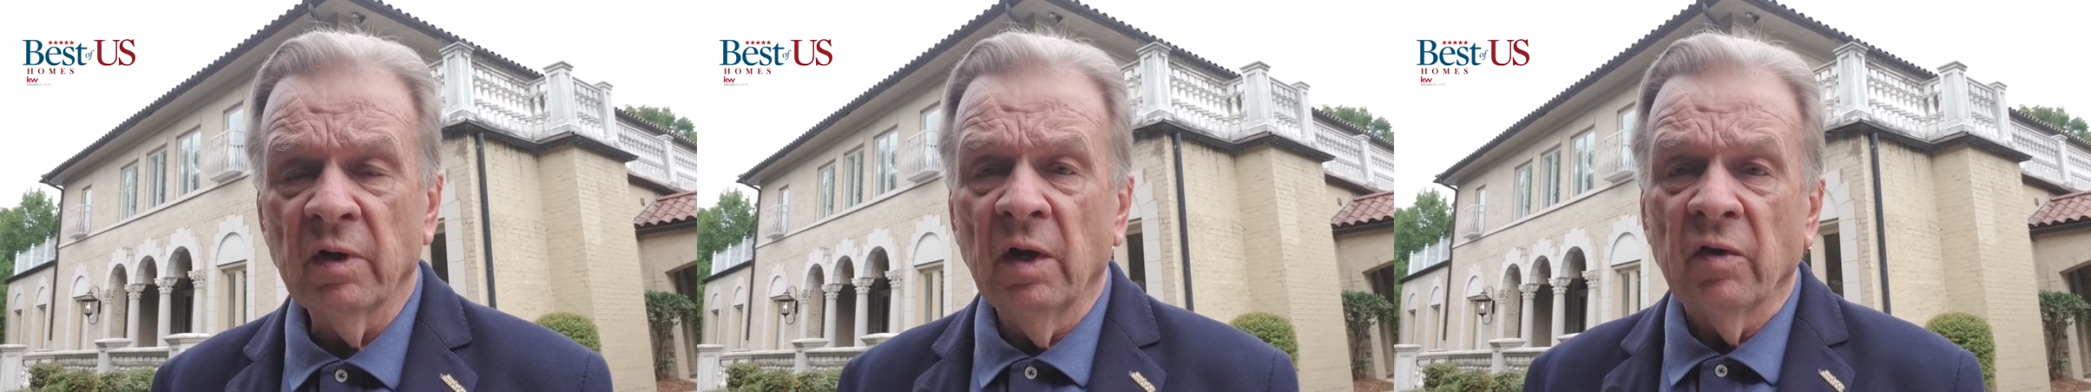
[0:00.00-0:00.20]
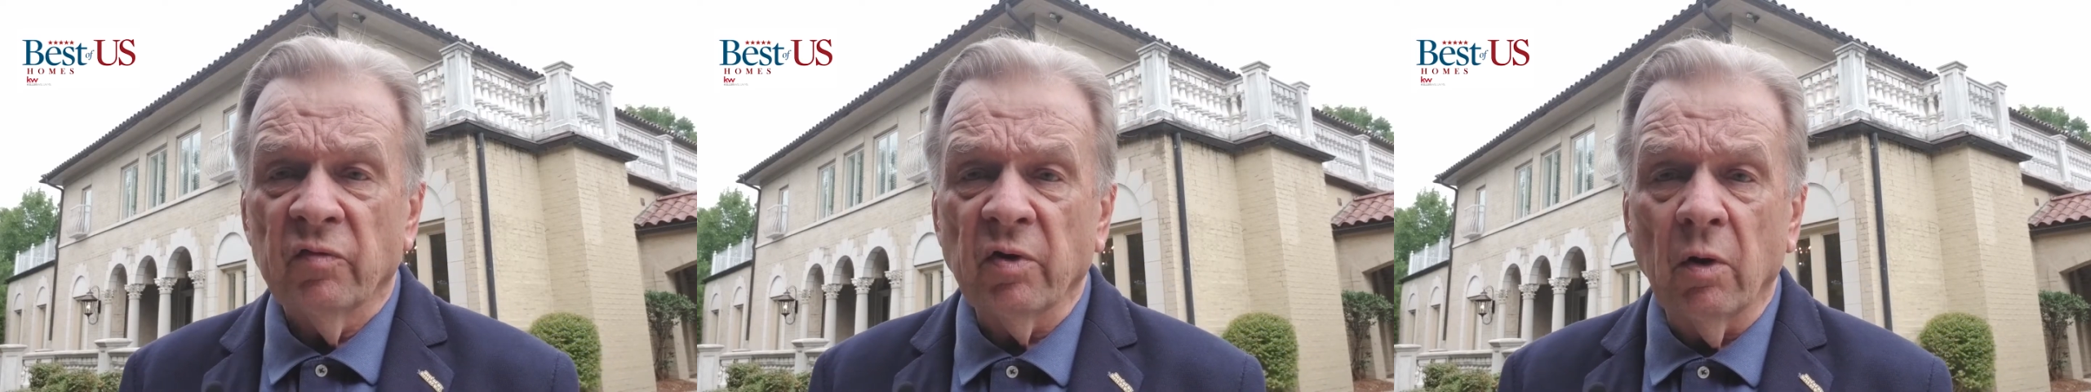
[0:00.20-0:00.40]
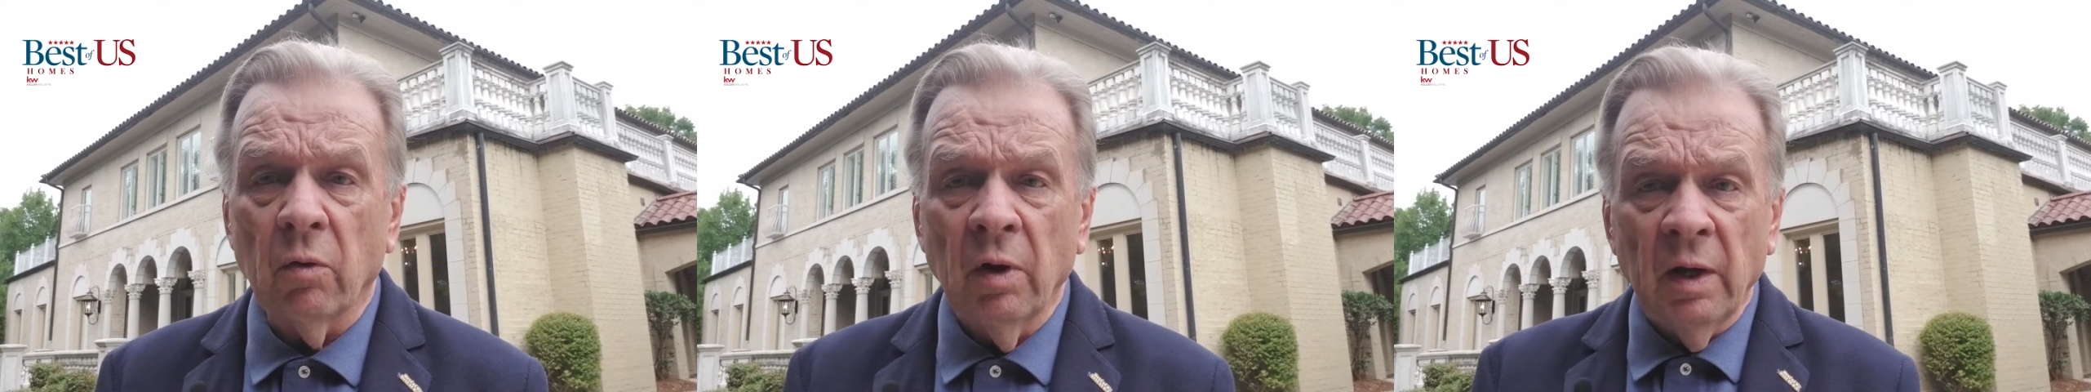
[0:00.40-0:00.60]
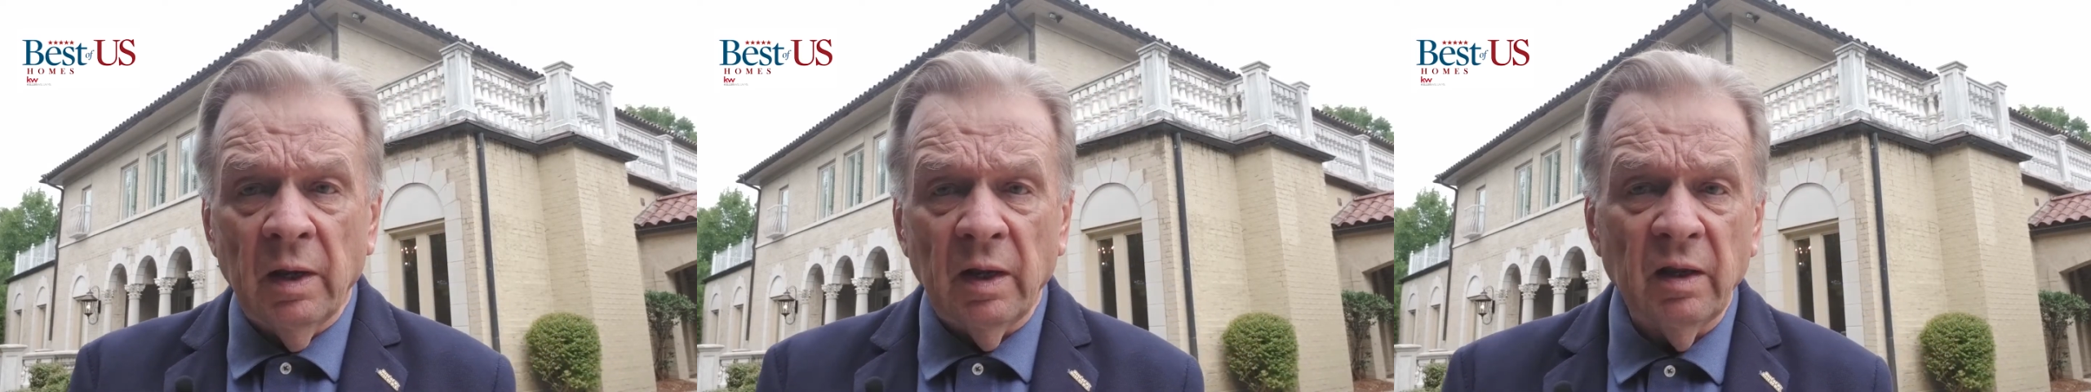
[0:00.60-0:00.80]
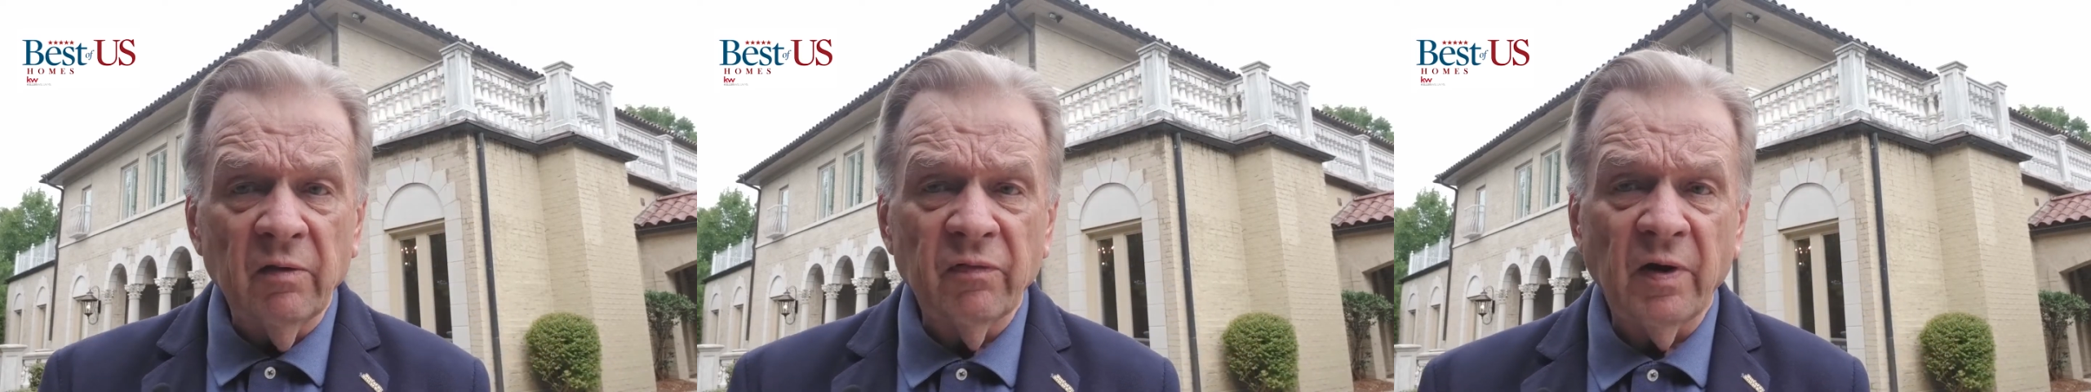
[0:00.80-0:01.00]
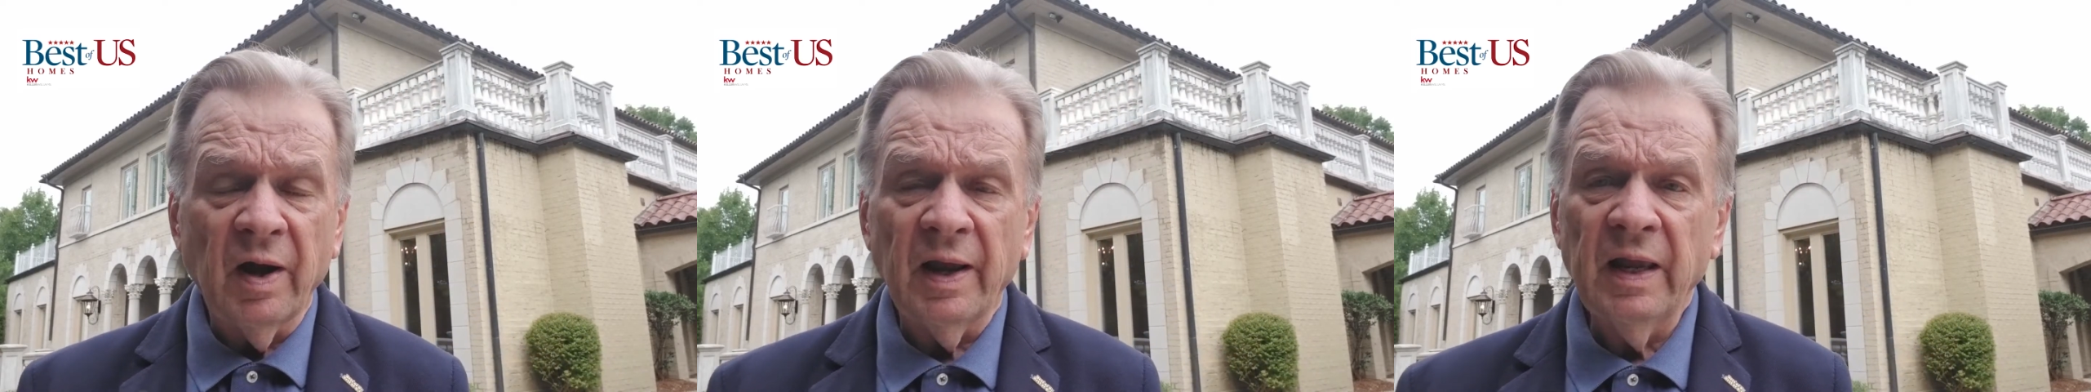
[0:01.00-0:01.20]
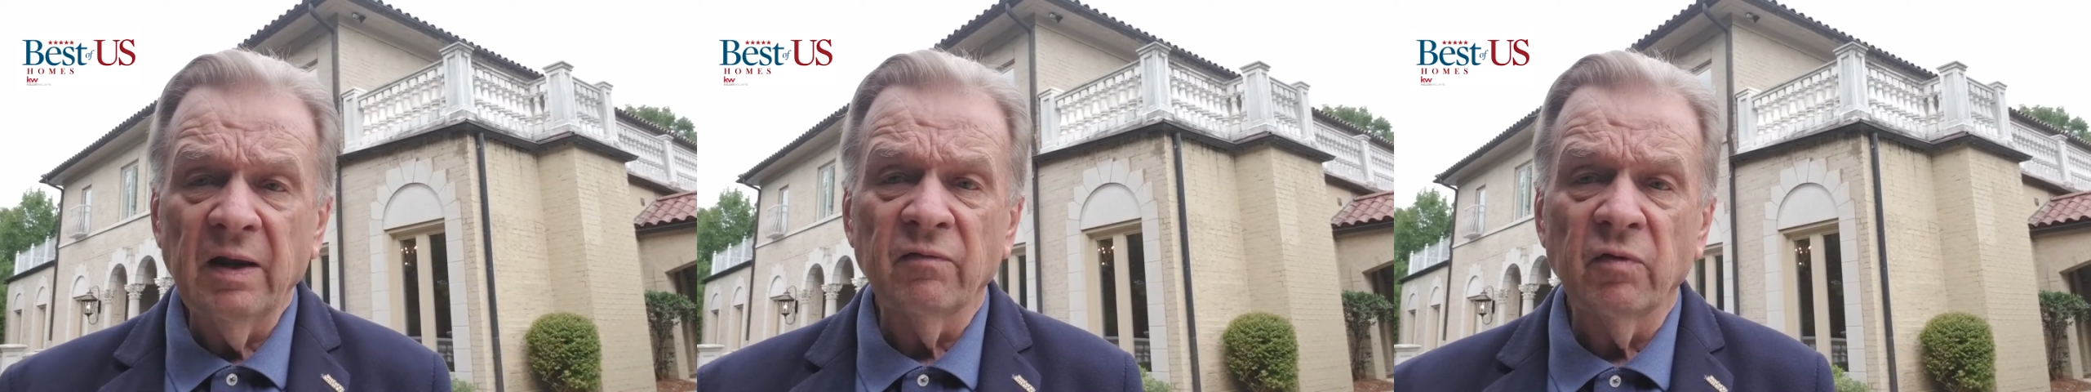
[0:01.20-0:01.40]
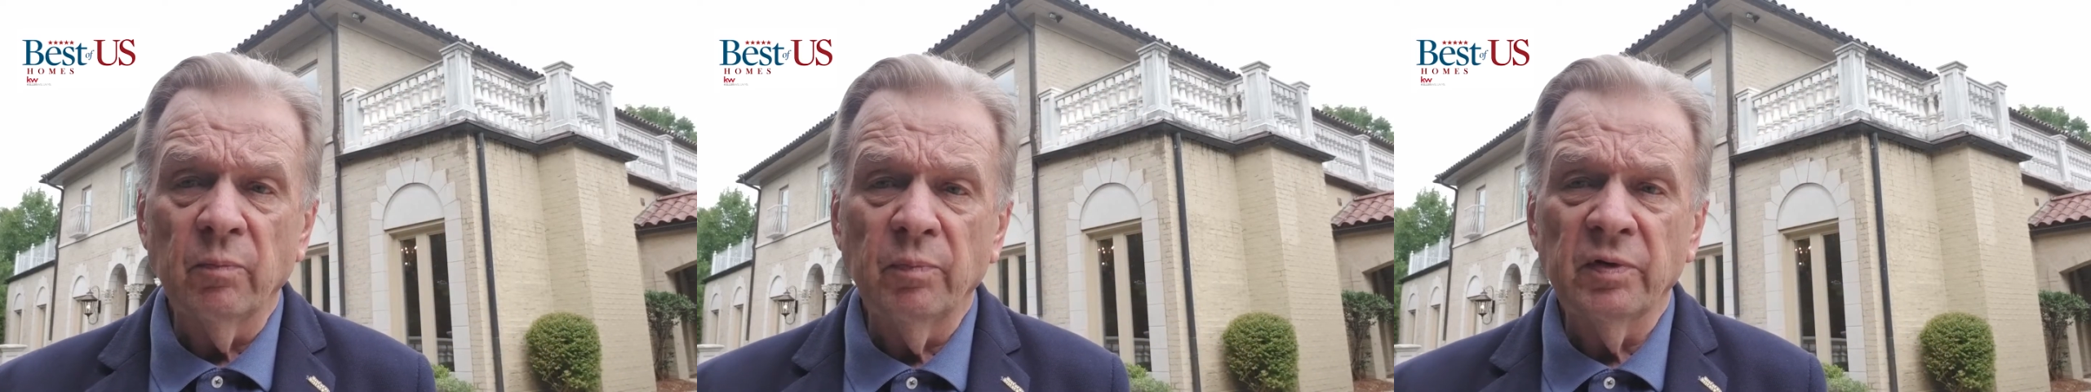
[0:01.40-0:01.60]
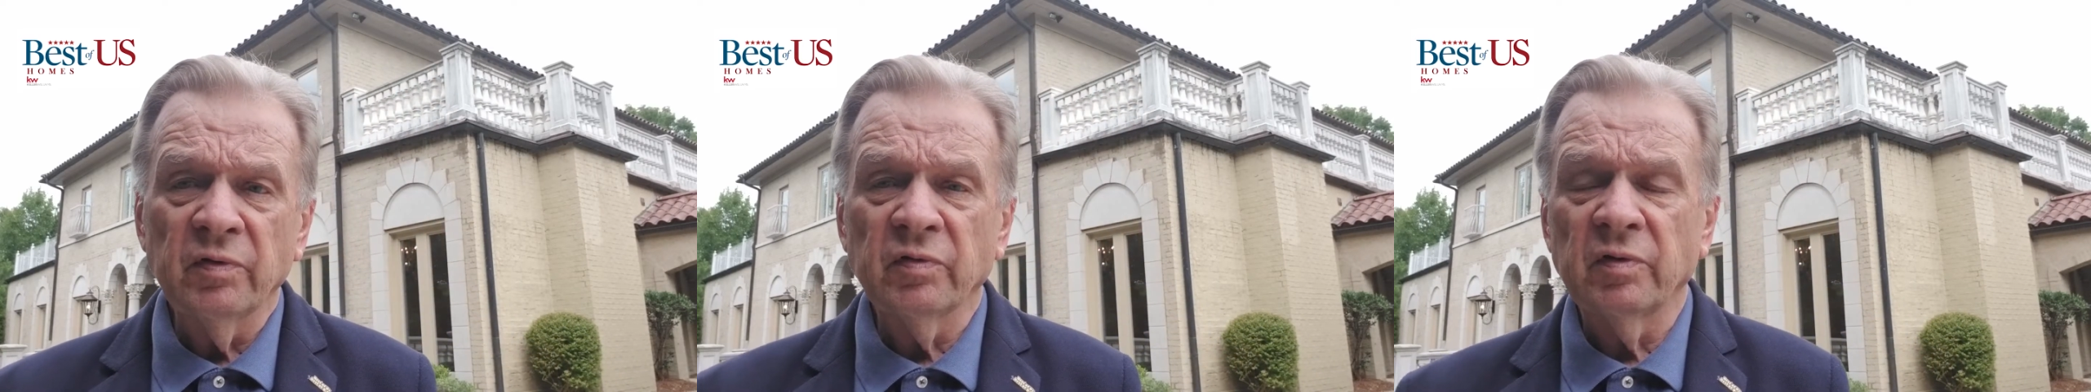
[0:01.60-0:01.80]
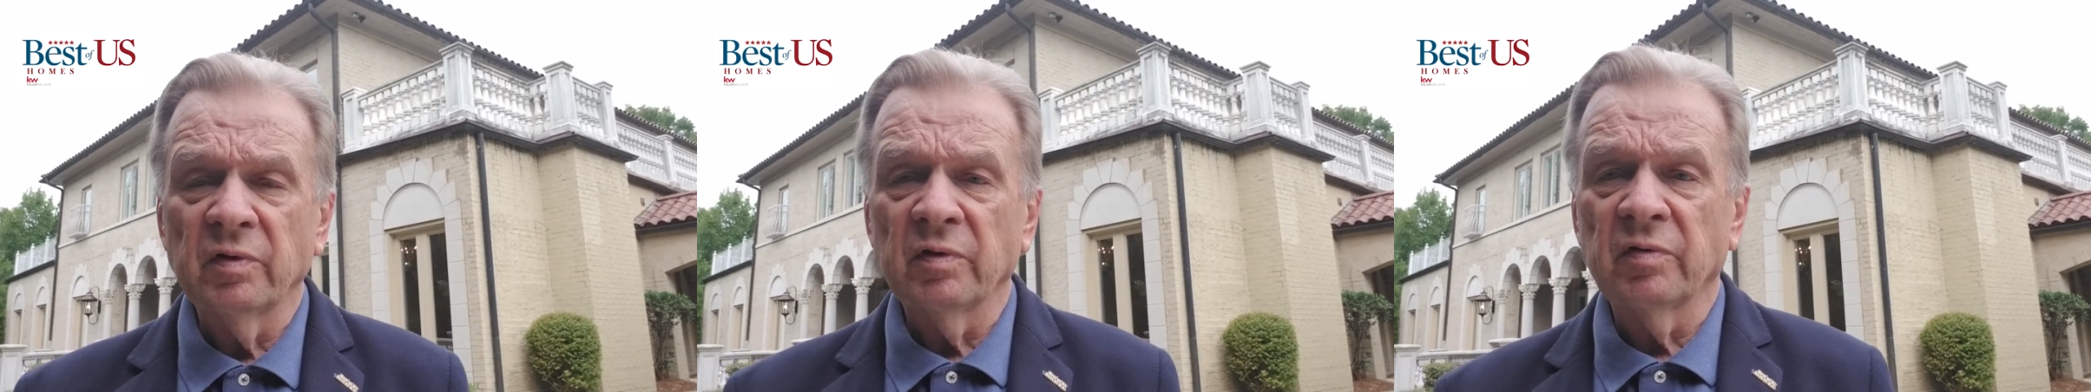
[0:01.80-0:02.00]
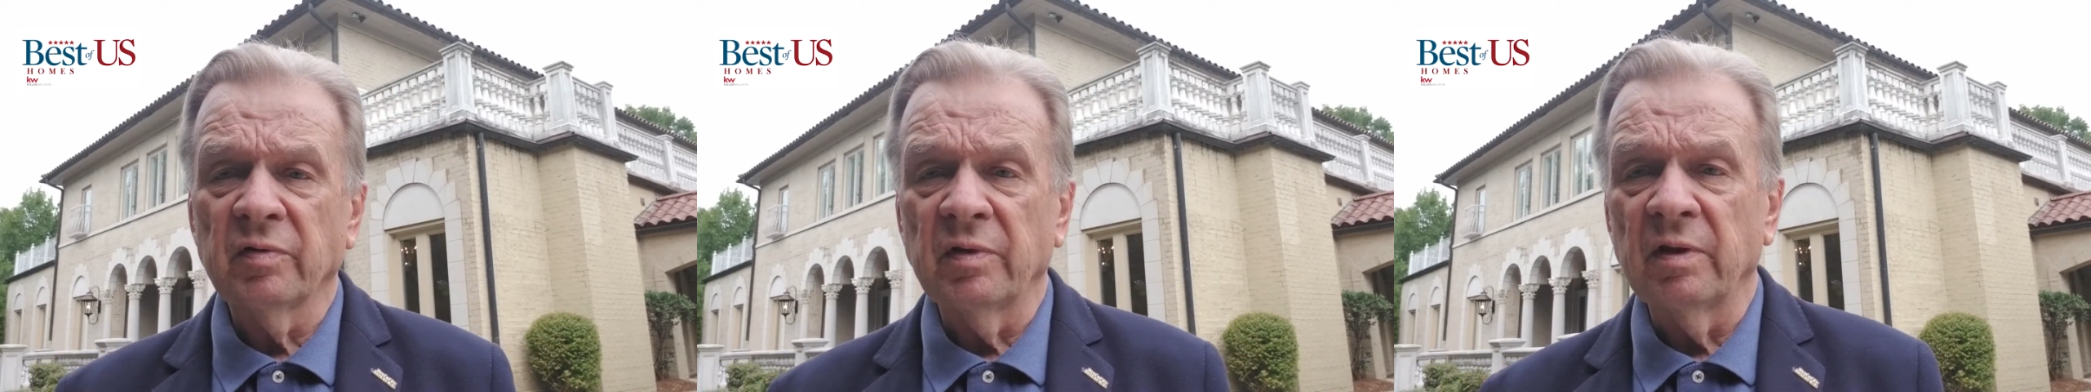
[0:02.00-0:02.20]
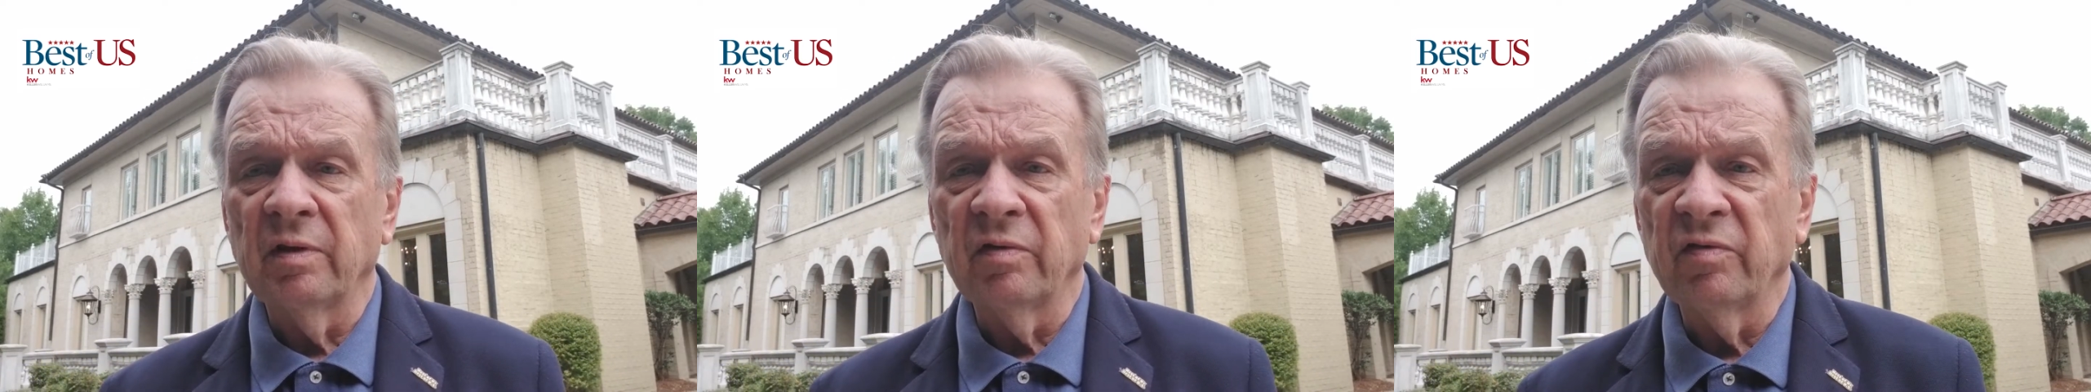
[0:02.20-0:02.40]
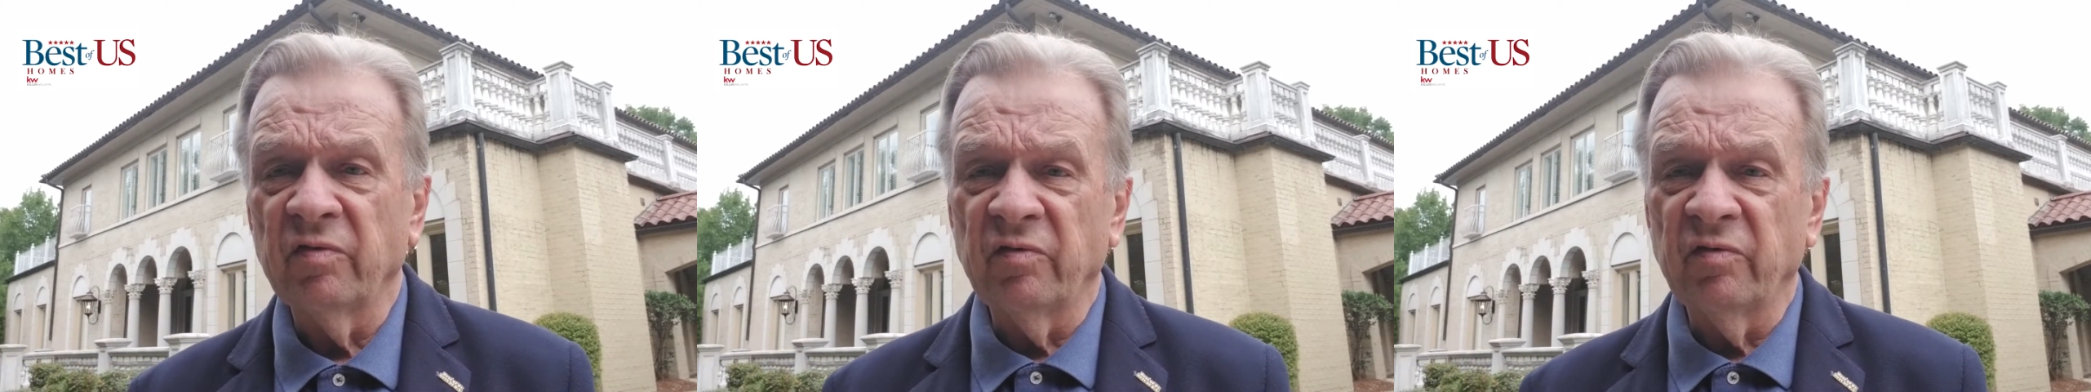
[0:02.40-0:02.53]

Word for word: So if I have a business that is